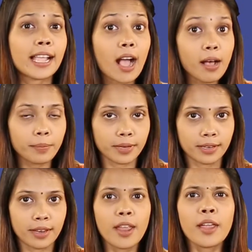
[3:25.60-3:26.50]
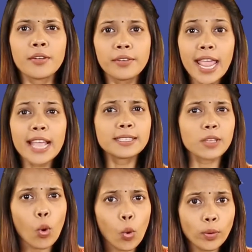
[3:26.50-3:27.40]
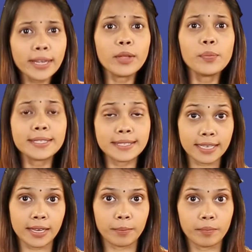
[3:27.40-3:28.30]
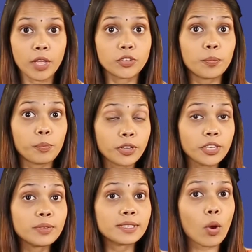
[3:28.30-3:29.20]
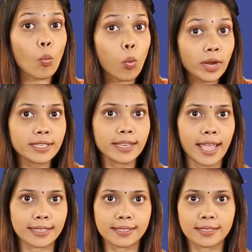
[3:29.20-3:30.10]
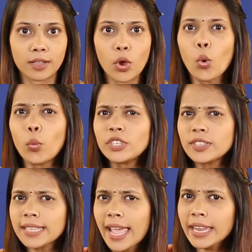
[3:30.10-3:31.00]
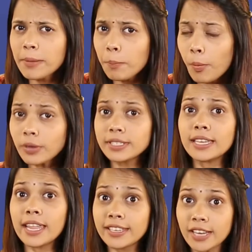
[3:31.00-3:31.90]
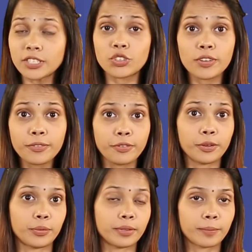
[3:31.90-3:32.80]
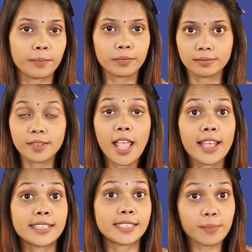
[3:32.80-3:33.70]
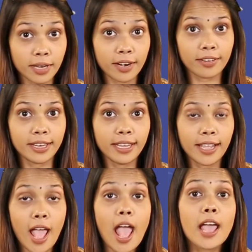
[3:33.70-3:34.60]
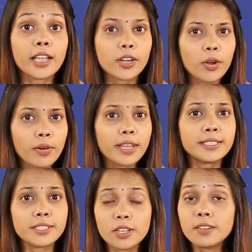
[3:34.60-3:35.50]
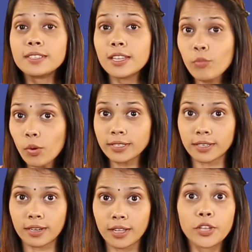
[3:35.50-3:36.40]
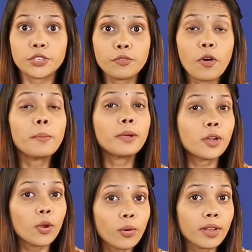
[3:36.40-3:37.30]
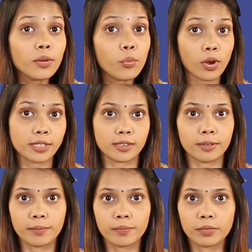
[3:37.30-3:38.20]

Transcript: carbon, reacts only with steam to produce water gas, which is an important industrial fuel. Similarly, chlorine dissolves in water to form chlorine water.